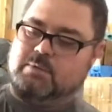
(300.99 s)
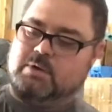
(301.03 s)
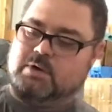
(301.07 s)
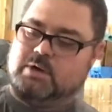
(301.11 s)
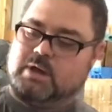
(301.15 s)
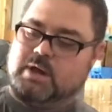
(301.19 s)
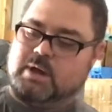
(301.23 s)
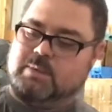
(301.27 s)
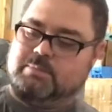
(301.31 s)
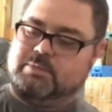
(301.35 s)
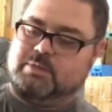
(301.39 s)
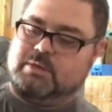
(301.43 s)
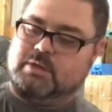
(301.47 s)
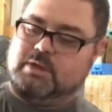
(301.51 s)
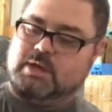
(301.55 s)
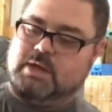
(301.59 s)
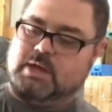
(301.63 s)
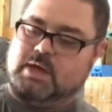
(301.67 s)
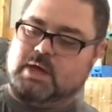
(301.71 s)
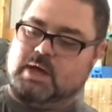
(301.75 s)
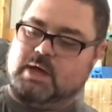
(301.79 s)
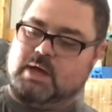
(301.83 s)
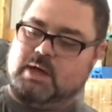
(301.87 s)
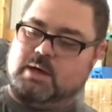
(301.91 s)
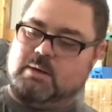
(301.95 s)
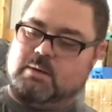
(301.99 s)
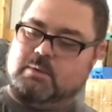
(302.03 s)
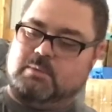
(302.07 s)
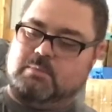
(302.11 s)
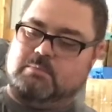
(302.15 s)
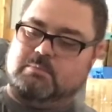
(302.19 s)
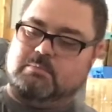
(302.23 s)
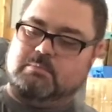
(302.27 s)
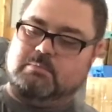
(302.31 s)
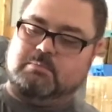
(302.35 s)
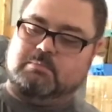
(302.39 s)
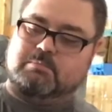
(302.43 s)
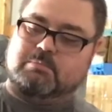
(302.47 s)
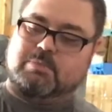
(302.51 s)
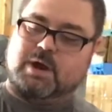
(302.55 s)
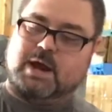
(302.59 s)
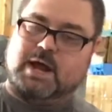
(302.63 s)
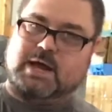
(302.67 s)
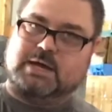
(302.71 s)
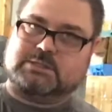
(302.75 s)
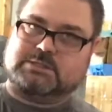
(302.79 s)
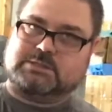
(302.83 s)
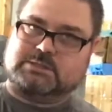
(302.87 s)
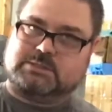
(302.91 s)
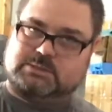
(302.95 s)
hooking up the uh,
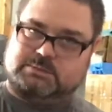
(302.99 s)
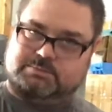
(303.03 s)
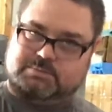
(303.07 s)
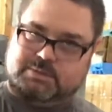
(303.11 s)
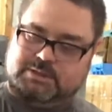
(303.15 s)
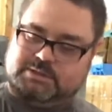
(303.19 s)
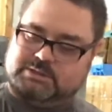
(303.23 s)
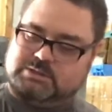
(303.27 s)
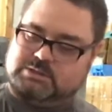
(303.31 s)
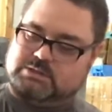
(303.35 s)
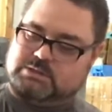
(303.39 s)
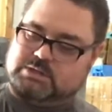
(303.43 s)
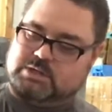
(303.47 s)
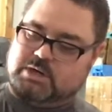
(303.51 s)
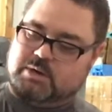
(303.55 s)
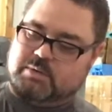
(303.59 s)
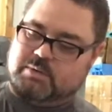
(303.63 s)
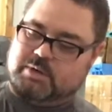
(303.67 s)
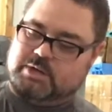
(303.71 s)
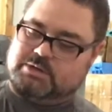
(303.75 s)
brass pieces to go